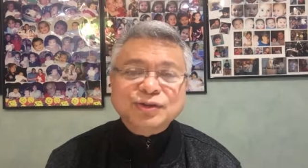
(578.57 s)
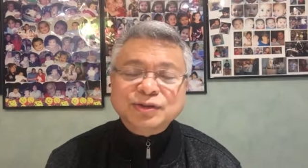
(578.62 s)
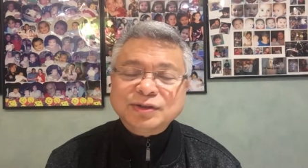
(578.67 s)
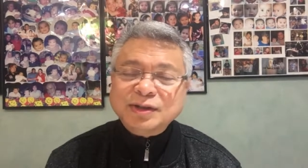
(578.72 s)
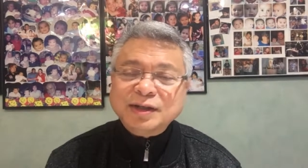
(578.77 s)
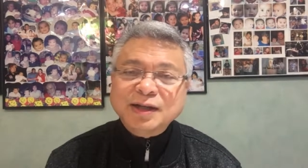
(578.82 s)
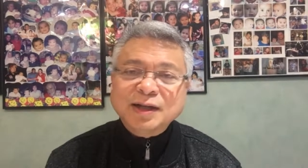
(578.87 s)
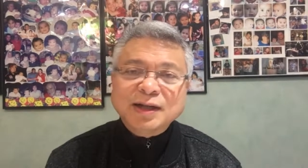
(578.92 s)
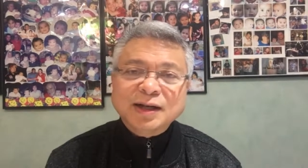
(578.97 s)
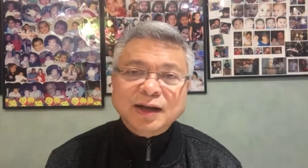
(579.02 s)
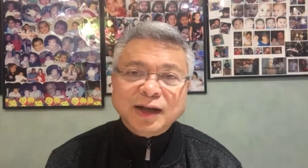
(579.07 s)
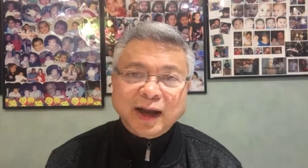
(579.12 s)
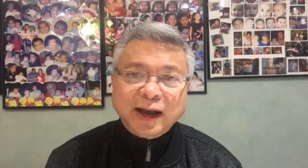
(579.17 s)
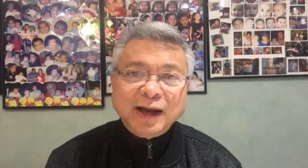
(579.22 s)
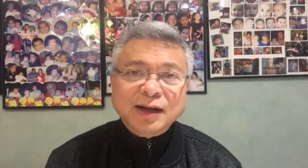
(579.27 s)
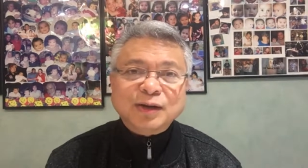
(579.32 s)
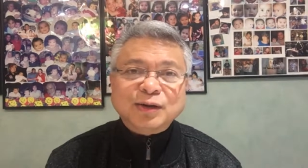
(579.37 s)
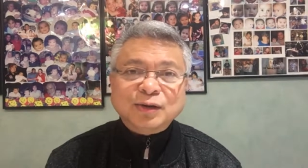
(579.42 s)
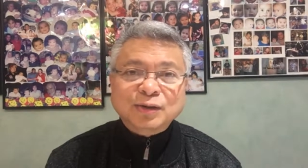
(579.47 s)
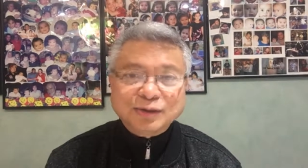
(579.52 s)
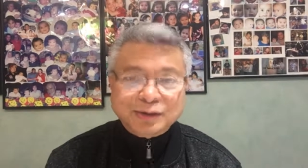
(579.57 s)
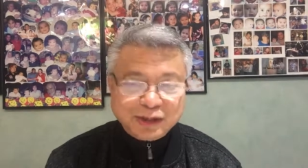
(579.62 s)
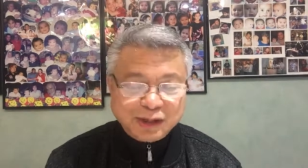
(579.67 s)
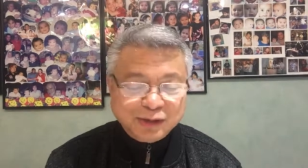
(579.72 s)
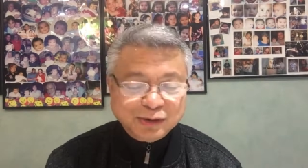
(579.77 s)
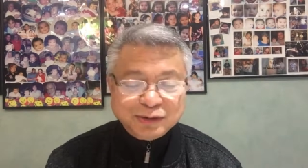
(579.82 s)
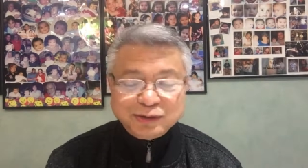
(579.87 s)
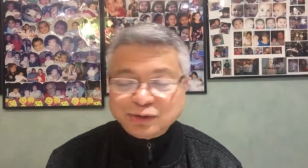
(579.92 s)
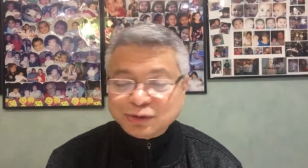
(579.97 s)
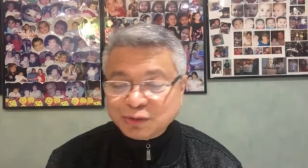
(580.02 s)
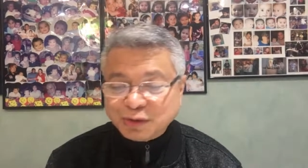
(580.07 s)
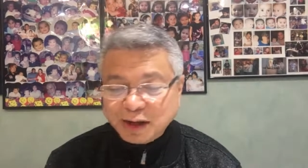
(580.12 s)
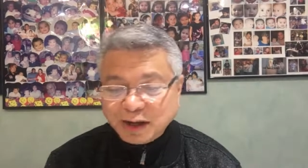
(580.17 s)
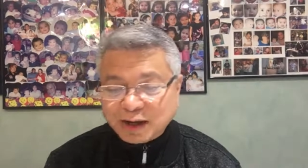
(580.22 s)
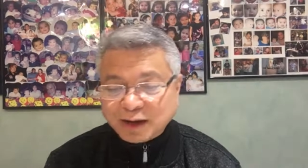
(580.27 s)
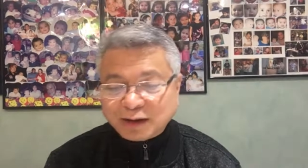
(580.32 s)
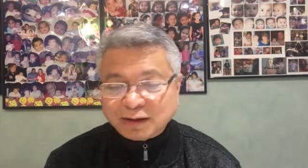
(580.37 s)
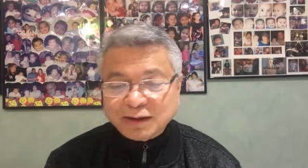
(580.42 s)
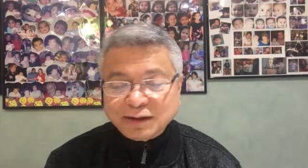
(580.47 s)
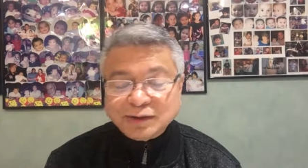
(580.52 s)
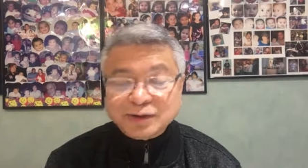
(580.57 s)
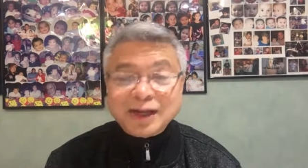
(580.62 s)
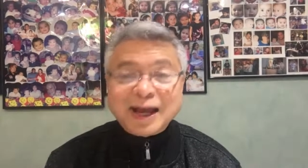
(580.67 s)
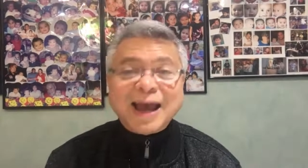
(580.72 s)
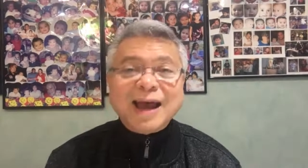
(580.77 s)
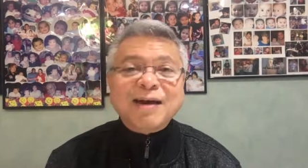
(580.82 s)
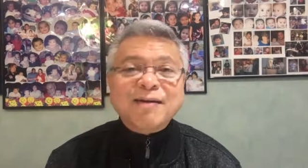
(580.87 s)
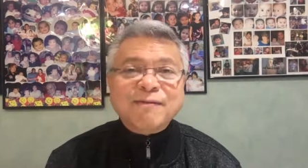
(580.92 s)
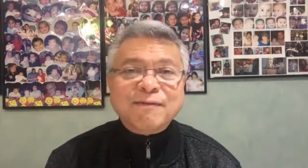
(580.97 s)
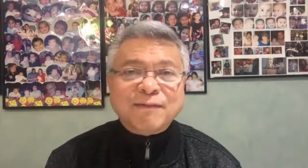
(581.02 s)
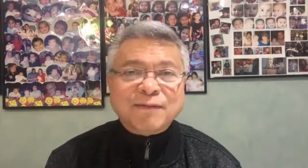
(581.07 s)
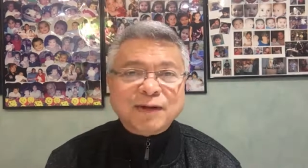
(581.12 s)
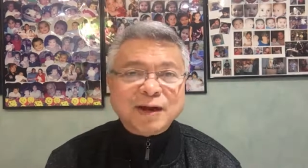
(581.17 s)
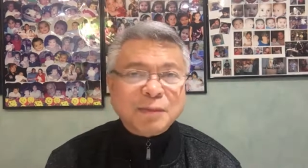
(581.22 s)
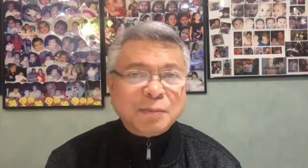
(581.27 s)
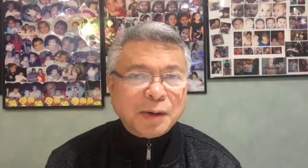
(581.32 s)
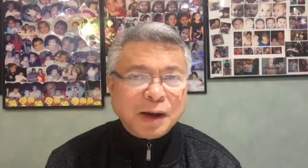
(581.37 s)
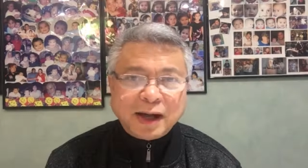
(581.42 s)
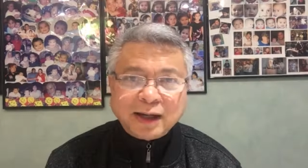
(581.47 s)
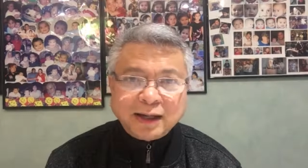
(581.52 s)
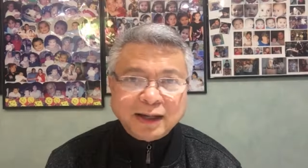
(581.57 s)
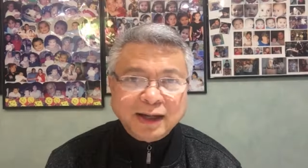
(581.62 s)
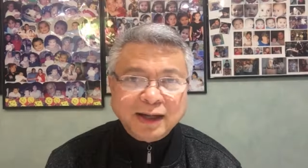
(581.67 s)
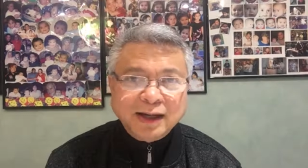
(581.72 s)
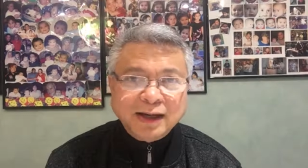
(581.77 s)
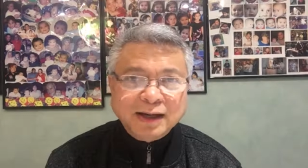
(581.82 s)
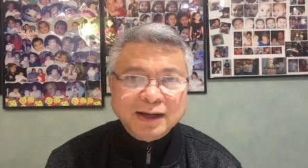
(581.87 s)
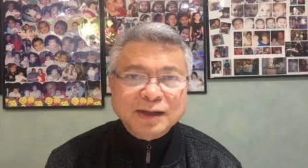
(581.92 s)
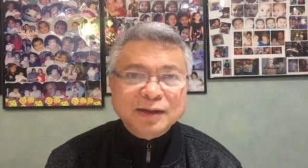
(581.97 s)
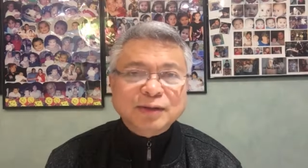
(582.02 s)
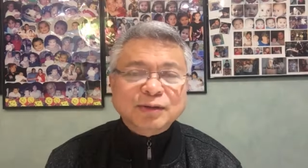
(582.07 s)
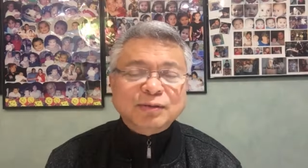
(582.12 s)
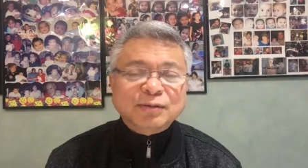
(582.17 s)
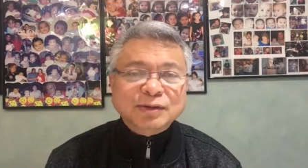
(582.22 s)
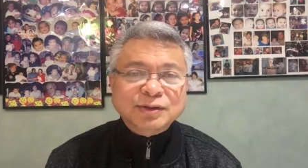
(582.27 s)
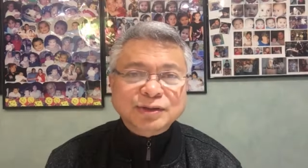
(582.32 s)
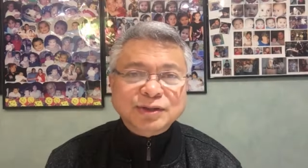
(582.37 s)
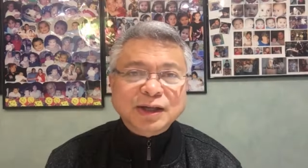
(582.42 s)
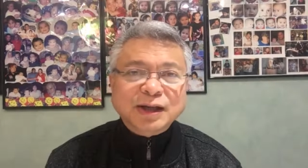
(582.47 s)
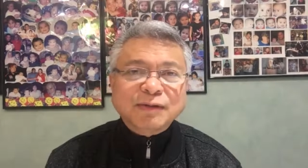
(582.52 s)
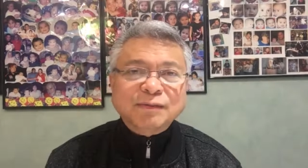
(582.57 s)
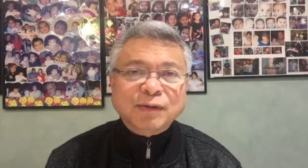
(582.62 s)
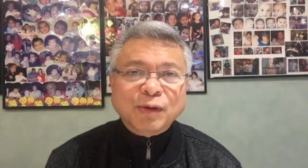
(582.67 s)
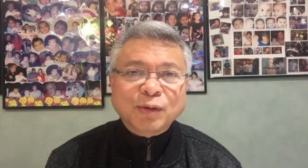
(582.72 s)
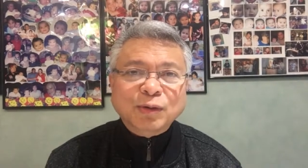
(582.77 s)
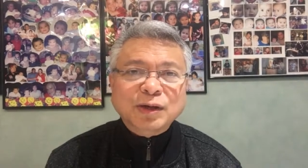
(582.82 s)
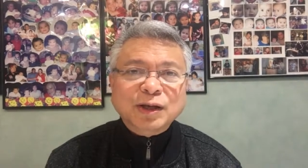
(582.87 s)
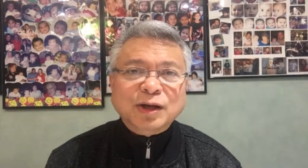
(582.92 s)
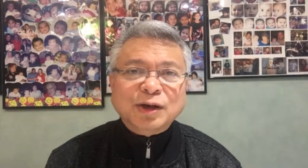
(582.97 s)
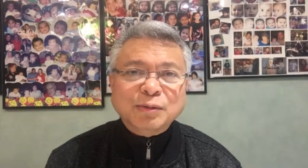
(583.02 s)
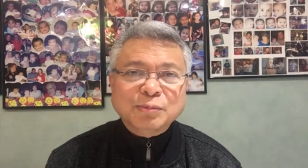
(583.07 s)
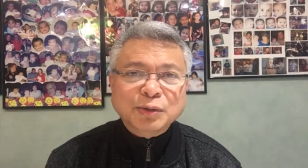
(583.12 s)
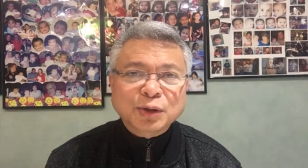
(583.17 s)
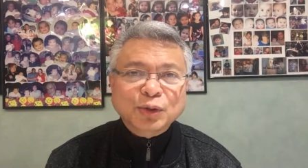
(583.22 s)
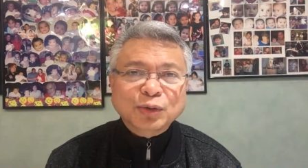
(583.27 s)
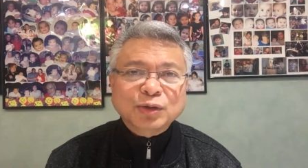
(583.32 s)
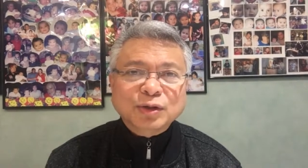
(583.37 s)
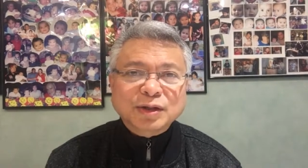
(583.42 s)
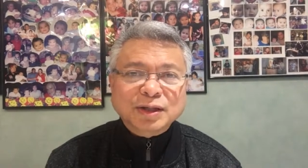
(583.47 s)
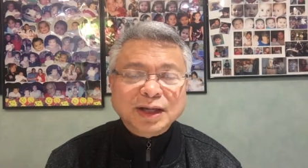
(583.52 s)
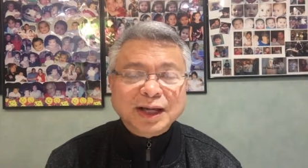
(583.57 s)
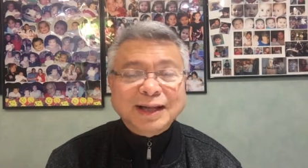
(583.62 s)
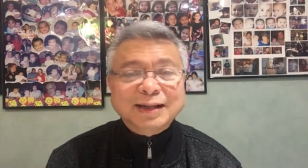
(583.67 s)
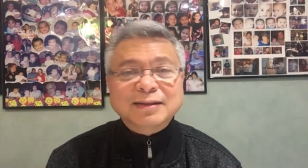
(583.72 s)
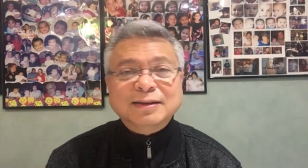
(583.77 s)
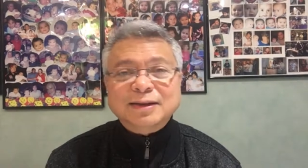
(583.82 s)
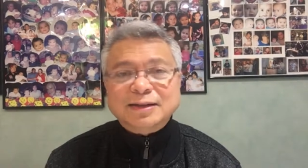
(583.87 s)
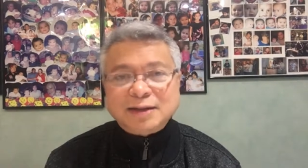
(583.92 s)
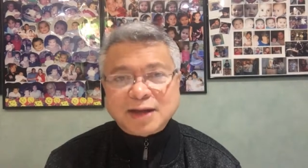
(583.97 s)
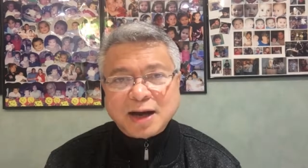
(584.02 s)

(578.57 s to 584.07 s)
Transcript: and continues to encourage everybody to receive Holy Communion in the tongue.